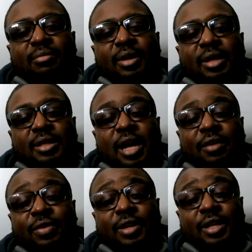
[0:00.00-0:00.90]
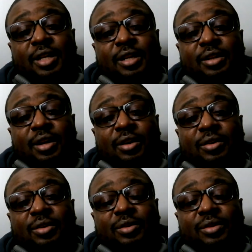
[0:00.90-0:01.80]
you
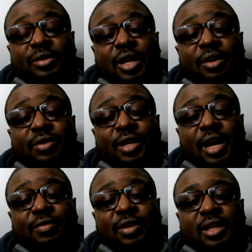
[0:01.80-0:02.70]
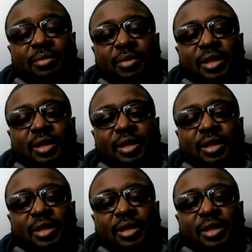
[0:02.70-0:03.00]
definitely have to limit